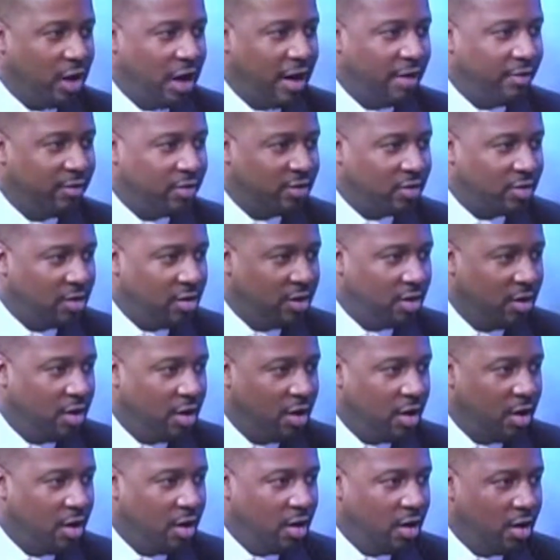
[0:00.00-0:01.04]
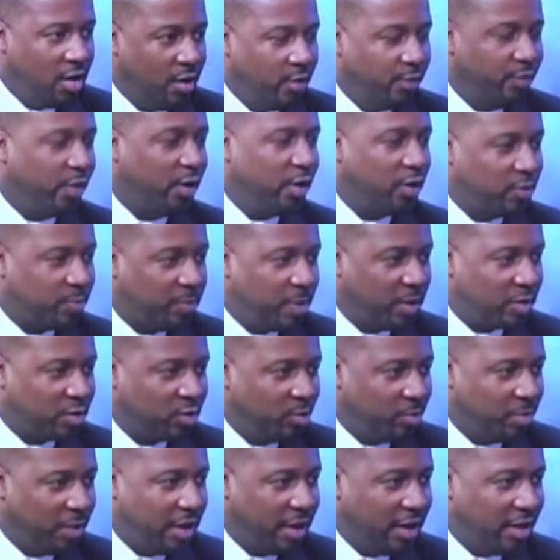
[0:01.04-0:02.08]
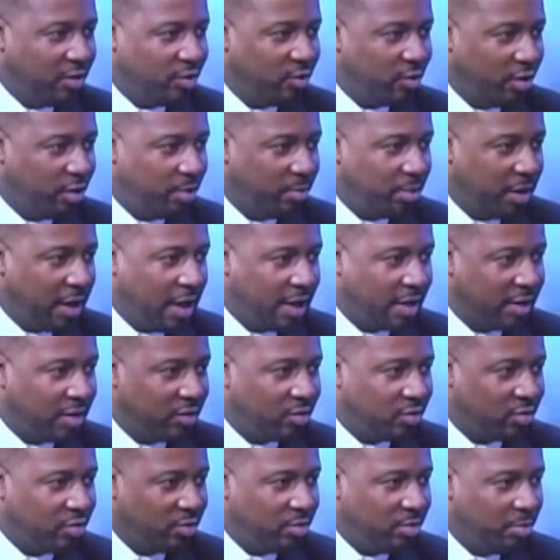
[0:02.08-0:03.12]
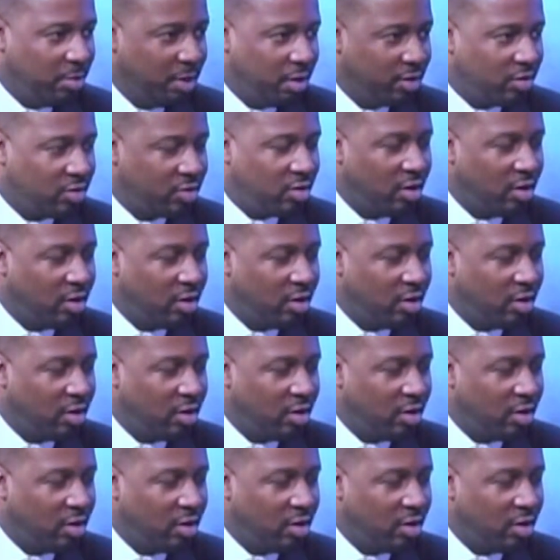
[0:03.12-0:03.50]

obviously a very special man during Black History Month.